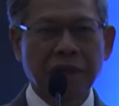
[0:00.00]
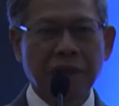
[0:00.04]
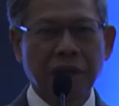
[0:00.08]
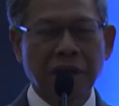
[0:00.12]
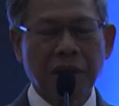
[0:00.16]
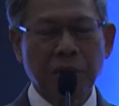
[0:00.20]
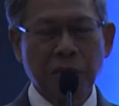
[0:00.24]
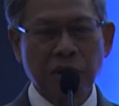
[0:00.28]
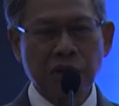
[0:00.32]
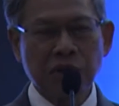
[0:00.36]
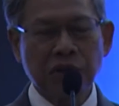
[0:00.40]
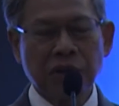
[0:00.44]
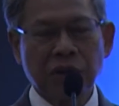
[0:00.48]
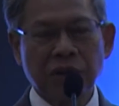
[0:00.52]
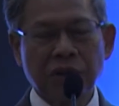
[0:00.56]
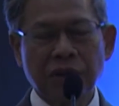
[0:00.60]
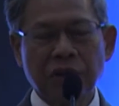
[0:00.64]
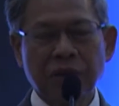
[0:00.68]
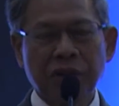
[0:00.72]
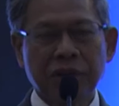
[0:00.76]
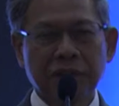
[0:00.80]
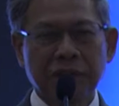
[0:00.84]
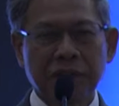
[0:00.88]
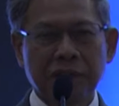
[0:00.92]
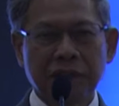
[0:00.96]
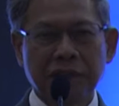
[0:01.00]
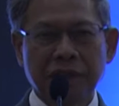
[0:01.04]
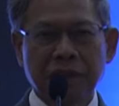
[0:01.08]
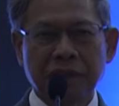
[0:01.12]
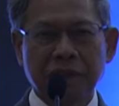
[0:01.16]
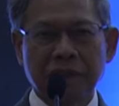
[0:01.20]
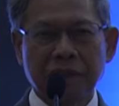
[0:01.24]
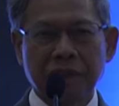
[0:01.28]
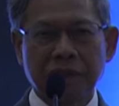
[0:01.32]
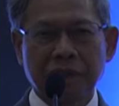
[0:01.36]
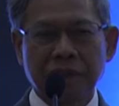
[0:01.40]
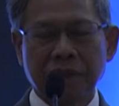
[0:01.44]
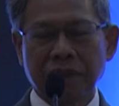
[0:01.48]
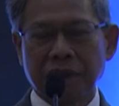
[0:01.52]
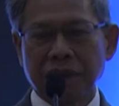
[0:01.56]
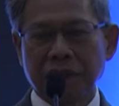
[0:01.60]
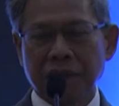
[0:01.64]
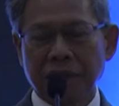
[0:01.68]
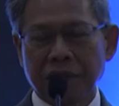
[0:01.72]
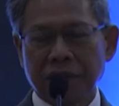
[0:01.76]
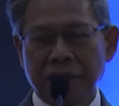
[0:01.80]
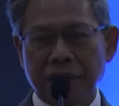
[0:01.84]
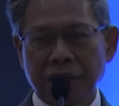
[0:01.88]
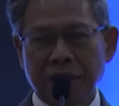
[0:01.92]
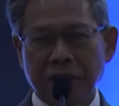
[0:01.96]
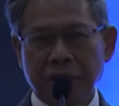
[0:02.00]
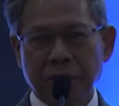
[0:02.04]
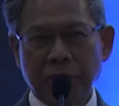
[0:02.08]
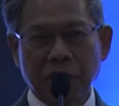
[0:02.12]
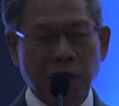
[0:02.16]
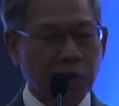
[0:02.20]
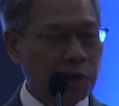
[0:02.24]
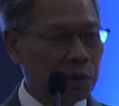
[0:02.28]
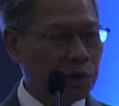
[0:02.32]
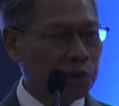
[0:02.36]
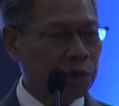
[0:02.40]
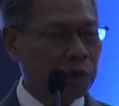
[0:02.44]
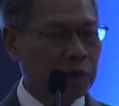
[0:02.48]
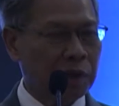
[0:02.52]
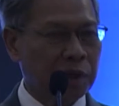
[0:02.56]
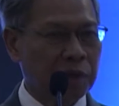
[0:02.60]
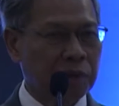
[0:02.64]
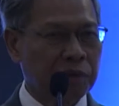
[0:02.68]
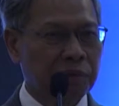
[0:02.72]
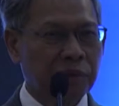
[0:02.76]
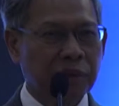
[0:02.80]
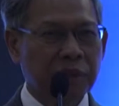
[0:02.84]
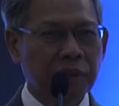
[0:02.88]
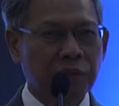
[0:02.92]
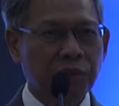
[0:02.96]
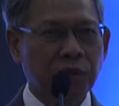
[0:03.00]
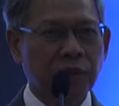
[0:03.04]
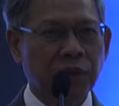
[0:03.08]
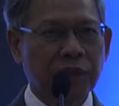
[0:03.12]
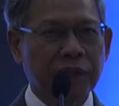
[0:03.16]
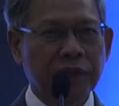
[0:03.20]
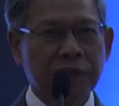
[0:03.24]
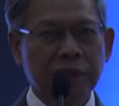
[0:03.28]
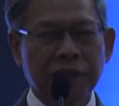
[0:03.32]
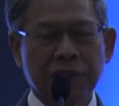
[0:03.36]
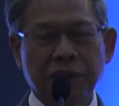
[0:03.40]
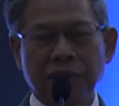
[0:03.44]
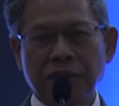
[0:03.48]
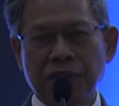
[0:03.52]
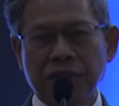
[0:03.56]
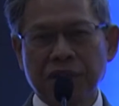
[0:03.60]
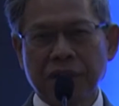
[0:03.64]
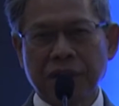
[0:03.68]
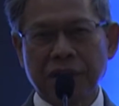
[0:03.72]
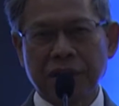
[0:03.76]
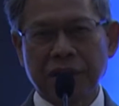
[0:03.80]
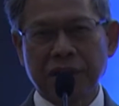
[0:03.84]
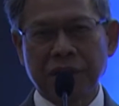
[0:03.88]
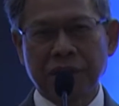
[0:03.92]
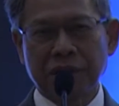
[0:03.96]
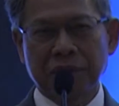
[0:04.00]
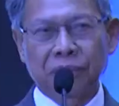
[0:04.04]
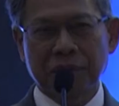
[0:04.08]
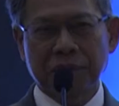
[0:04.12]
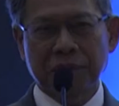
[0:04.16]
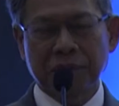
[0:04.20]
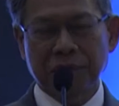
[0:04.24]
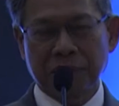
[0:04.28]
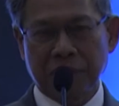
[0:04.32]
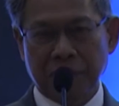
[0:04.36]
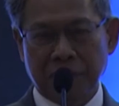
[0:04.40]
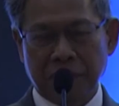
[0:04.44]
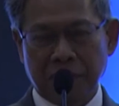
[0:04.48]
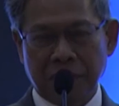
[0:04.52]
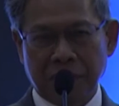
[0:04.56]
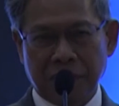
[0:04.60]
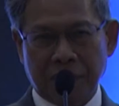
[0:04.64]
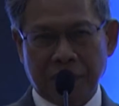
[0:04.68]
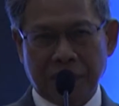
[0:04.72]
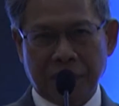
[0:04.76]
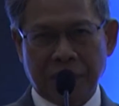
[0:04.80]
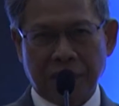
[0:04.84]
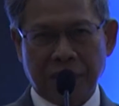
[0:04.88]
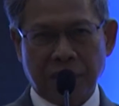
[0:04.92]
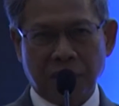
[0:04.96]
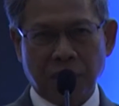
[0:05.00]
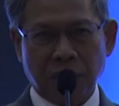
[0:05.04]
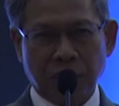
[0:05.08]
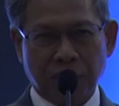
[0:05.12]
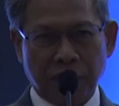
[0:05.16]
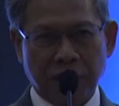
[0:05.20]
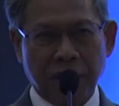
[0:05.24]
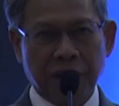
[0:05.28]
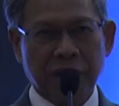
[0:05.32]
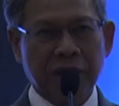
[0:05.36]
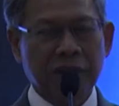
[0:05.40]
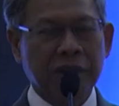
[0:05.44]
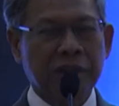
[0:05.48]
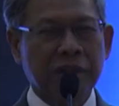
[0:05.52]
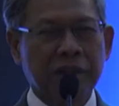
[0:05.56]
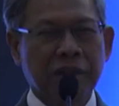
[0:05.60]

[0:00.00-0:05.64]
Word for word: Amazon, and uh, Microsoft, and a few others have decided to uh, locate